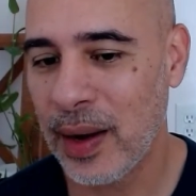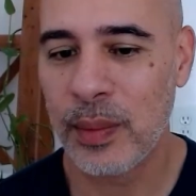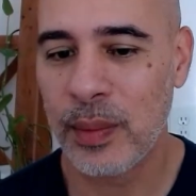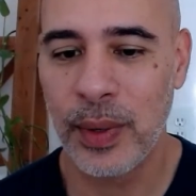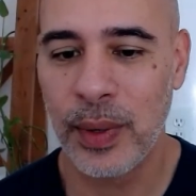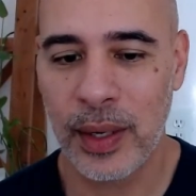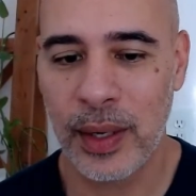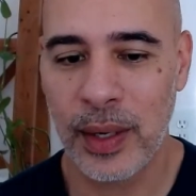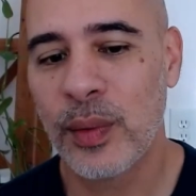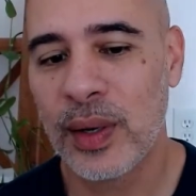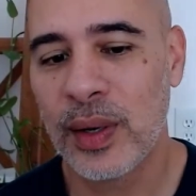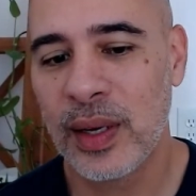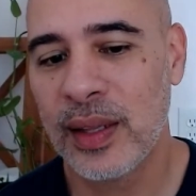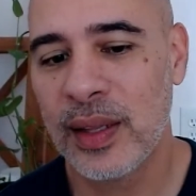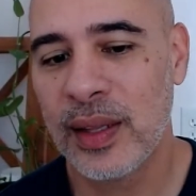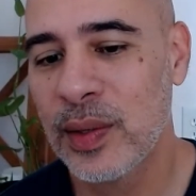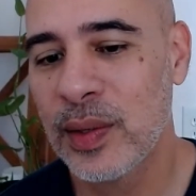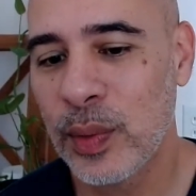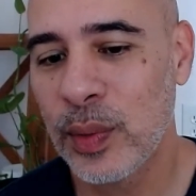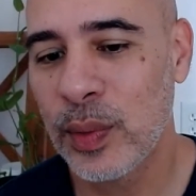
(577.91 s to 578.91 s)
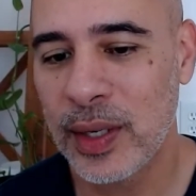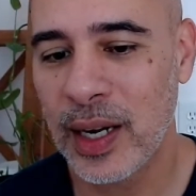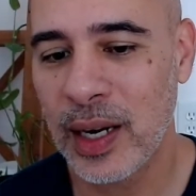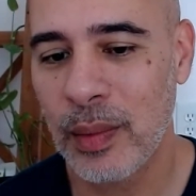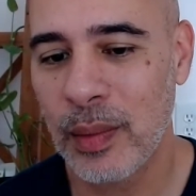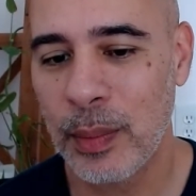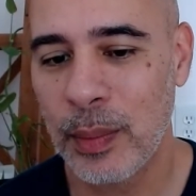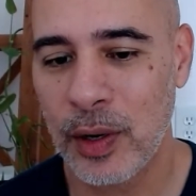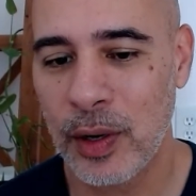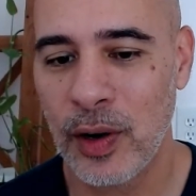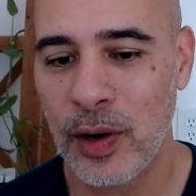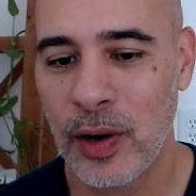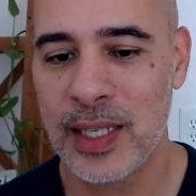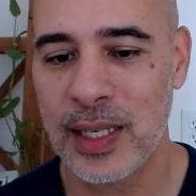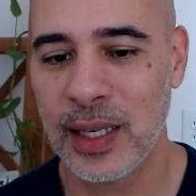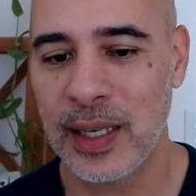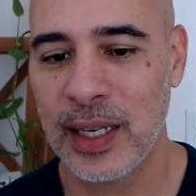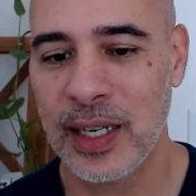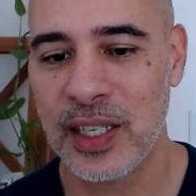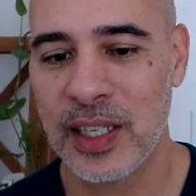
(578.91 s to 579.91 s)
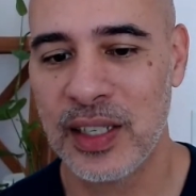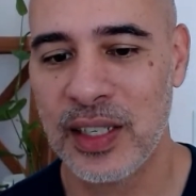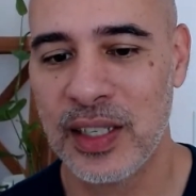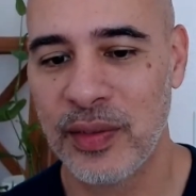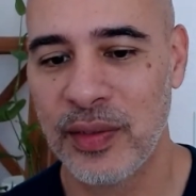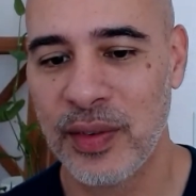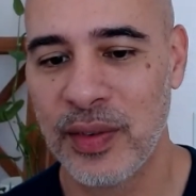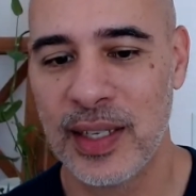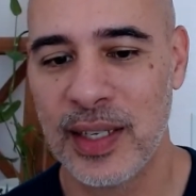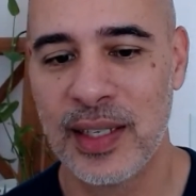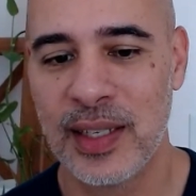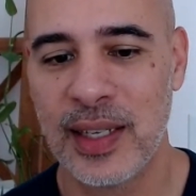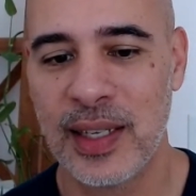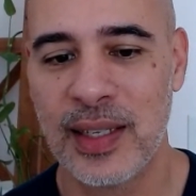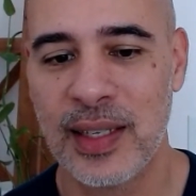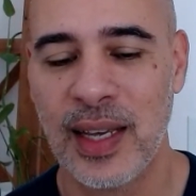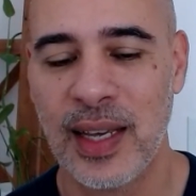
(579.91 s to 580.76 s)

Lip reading: but in this one, we're talking about procrastination and resistance.